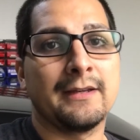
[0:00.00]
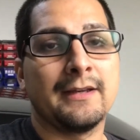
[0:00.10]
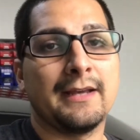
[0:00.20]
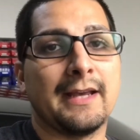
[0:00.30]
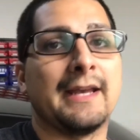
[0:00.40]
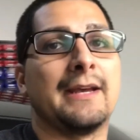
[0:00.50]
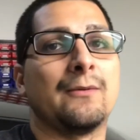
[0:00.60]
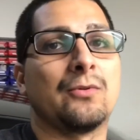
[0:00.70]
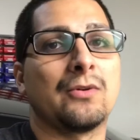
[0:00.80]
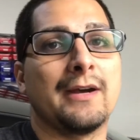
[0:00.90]
and
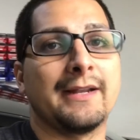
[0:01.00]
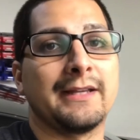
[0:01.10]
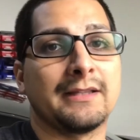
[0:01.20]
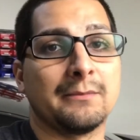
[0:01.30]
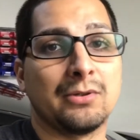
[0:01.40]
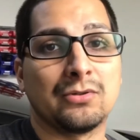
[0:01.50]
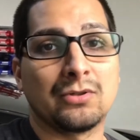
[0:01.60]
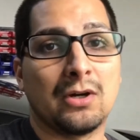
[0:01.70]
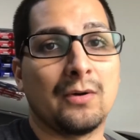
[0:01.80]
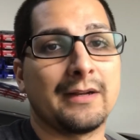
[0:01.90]
we'll go ahead and get the build
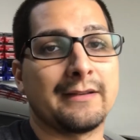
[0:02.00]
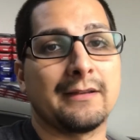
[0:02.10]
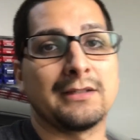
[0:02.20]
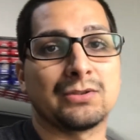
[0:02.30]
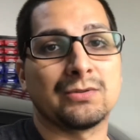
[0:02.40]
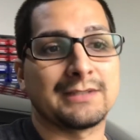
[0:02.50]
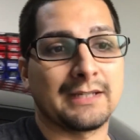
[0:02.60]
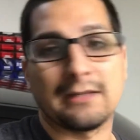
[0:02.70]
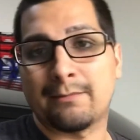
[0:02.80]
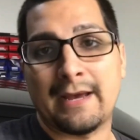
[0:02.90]
going. I think as soon as I
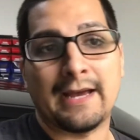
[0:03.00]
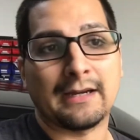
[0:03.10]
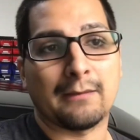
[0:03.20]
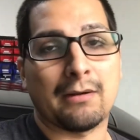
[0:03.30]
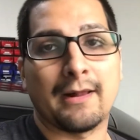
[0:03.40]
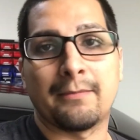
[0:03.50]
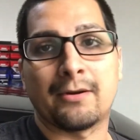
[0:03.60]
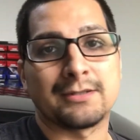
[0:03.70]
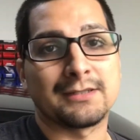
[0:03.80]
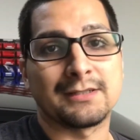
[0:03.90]
get back, I'll probably
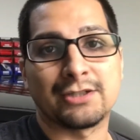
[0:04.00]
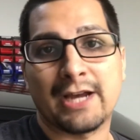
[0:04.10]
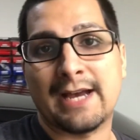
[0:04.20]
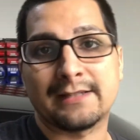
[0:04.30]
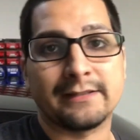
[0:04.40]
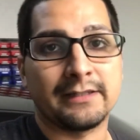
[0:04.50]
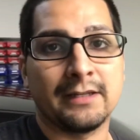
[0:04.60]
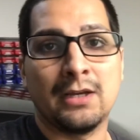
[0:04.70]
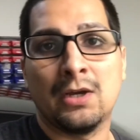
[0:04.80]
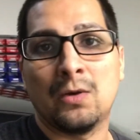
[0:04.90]
purchase a chassis.
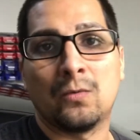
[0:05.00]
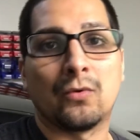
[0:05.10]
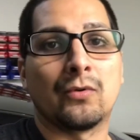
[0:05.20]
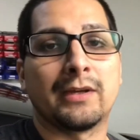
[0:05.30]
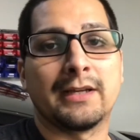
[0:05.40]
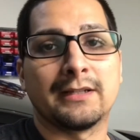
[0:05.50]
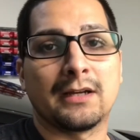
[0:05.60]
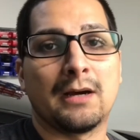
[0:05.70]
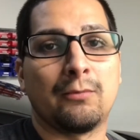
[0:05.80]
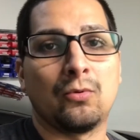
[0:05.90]
We'll get a
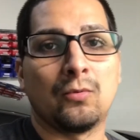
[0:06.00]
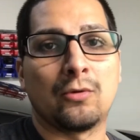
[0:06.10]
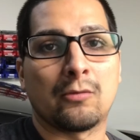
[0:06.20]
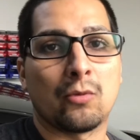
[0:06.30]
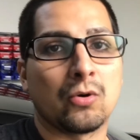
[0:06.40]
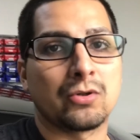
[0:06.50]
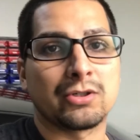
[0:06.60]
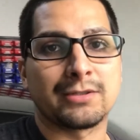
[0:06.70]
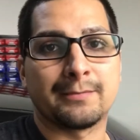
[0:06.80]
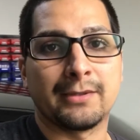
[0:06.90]
couple more
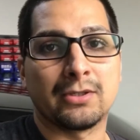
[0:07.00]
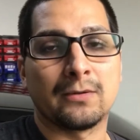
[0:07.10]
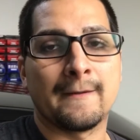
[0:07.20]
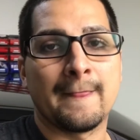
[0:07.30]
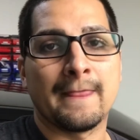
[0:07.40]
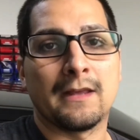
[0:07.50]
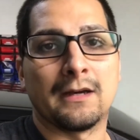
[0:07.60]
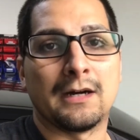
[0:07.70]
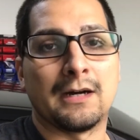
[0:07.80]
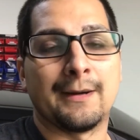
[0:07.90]
motors built,
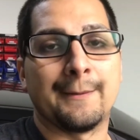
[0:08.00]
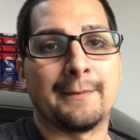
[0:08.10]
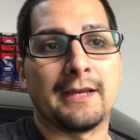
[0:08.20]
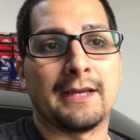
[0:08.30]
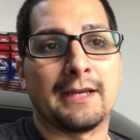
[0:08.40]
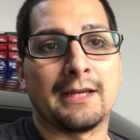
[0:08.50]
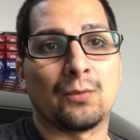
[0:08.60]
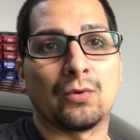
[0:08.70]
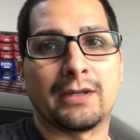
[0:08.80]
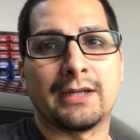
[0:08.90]
and
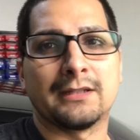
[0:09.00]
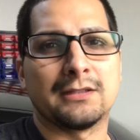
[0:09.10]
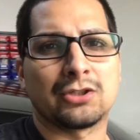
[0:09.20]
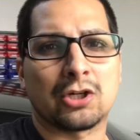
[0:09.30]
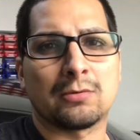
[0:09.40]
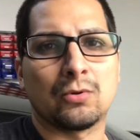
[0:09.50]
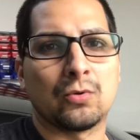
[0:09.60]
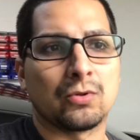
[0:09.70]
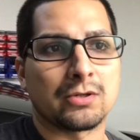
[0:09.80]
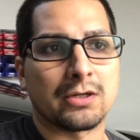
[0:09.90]
we'll get the turbo
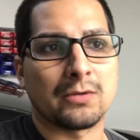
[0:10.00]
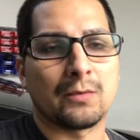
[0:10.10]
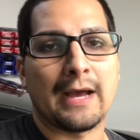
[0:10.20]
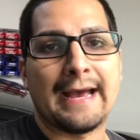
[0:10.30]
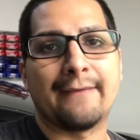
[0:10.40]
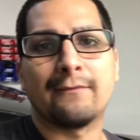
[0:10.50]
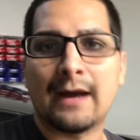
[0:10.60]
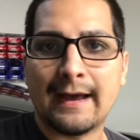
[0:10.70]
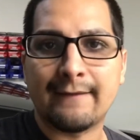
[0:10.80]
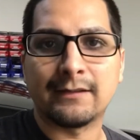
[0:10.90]
ordered. I
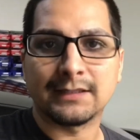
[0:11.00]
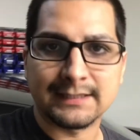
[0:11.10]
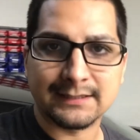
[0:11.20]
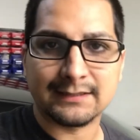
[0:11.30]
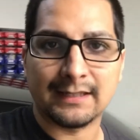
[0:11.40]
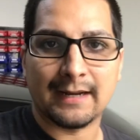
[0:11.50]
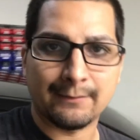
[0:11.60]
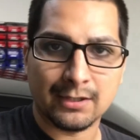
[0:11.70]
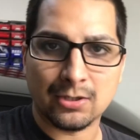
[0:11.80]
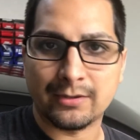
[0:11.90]
have a list that I'm
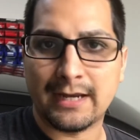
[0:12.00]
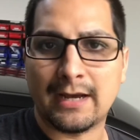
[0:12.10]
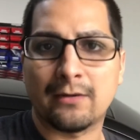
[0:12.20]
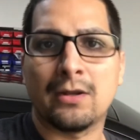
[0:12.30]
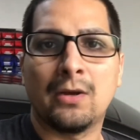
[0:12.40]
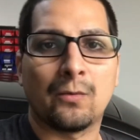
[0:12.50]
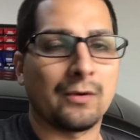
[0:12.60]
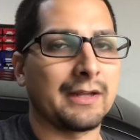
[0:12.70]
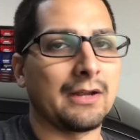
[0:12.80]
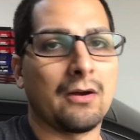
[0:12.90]
going to go down. We're
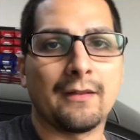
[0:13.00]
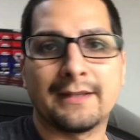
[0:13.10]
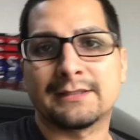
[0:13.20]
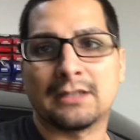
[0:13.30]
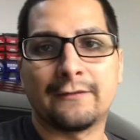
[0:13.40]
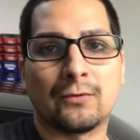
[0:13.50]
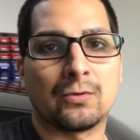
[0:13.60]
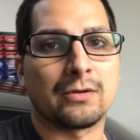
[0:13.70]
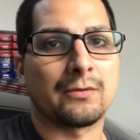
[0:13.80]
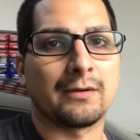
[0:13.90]
going to get all that stuff
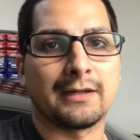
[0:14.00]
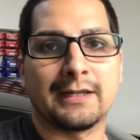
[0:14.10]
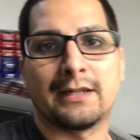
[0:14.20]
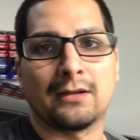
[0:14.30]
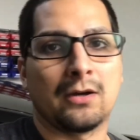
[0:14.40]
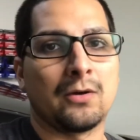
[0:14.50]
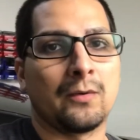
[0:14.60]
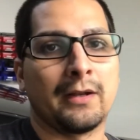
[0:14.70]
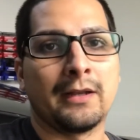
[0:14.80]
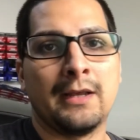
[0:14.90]
ordered. We're going to get it
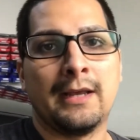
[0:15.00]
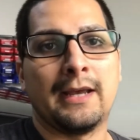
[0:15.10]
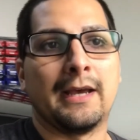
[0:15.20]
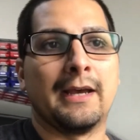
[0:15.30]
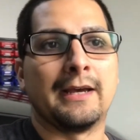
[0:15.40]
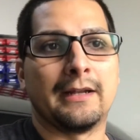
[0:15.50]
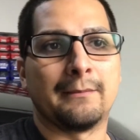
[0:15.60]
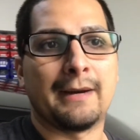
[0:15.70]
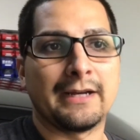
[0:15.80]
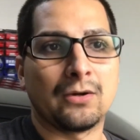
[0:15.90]
going, and
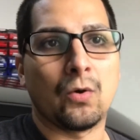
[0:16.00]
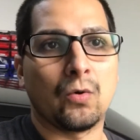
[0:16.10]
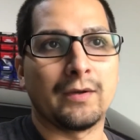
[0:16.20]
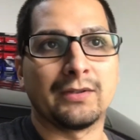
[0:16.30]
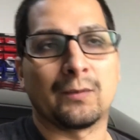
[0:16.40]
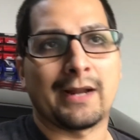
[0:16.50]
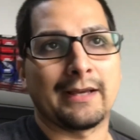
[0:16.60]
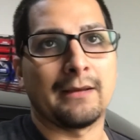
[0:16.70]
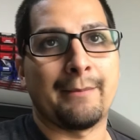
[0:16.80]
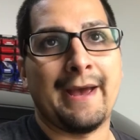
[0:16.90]
my goal is when I
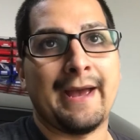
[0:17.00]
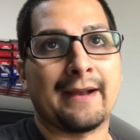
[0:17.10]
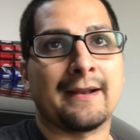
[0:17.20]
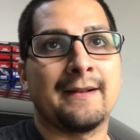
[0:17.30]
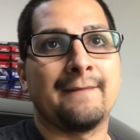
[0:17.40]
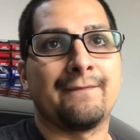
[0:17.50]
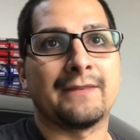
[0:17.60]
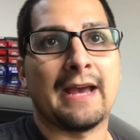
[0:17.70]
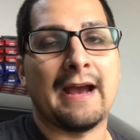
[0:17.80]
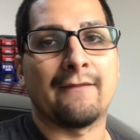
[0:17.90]
get back to
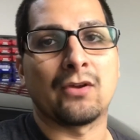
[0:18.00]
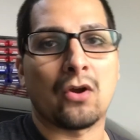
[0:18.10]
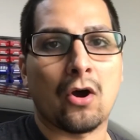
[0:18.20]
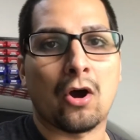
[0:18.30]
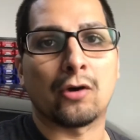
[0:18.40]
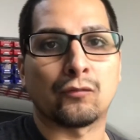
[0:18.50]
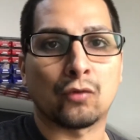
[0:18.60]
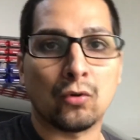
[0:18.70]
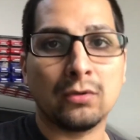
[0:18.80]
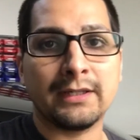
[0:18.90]
have the car
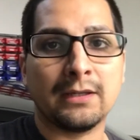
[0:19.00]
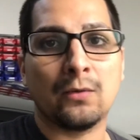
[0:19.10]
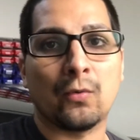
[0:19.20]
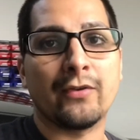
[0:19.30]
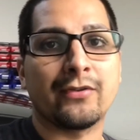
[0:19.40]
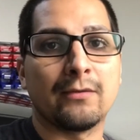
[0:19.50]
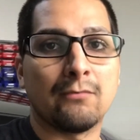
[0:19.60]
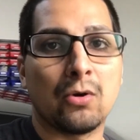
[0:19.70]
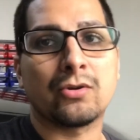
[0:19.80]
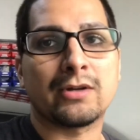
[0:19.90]
rolling with the
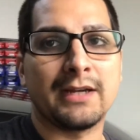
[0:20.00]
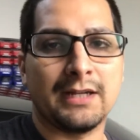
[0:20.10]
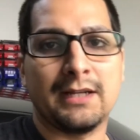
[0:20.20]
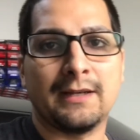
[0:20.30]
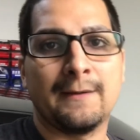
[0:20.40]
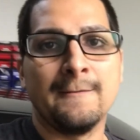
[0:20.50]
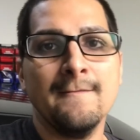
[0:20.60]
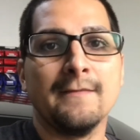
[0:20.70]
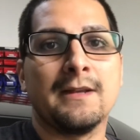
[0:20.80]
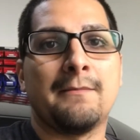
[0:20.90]
motor in it
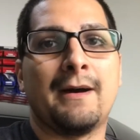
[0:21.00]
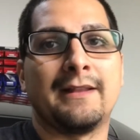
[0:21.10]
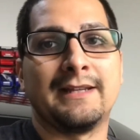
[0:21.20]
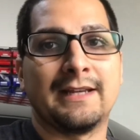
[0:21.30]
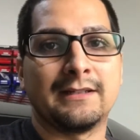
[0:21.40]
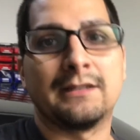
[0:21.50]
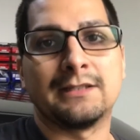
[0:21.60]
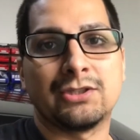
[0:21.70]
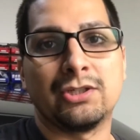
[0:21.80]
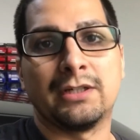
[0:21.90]
by the end of
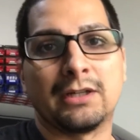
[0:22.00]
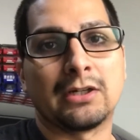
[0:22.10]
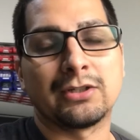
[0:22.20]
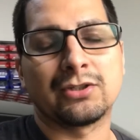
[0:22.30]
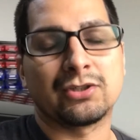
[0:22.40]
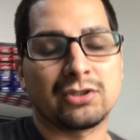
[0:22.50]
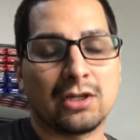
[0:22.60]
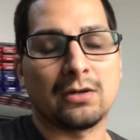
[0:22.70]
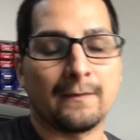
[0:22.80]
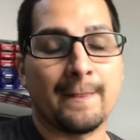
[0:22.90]
this year.
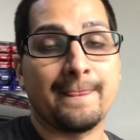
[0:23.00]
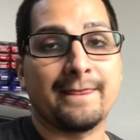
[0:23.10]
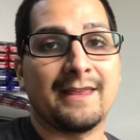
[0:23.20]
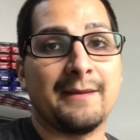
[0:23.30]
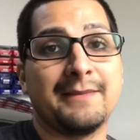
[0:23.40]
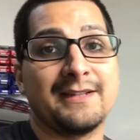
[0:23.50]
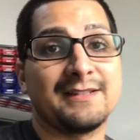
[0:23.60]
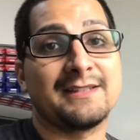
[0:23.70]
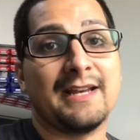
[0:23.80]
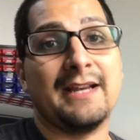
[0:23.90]
So that being
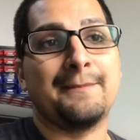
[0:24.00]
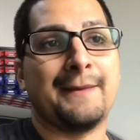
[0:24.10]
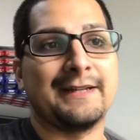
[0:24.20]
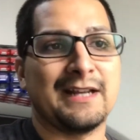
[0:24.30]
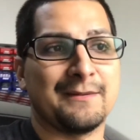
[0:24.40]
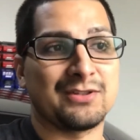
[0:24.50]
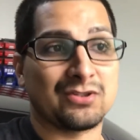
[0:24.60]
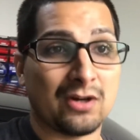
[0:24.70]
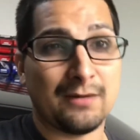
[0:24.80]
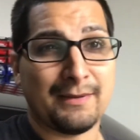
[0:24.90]
said, might not
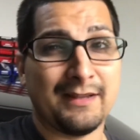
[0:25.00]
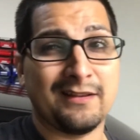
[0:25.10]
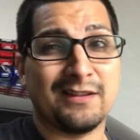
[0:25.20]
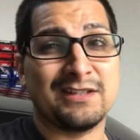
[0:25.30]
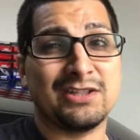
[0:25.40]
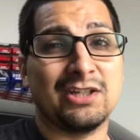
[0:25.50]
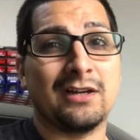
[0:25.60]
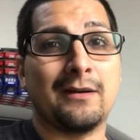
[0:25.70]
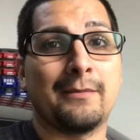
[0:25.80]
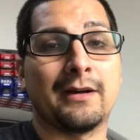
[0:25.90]
start by the end of this
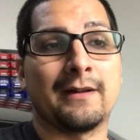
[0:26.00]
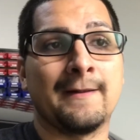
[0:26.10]
year, but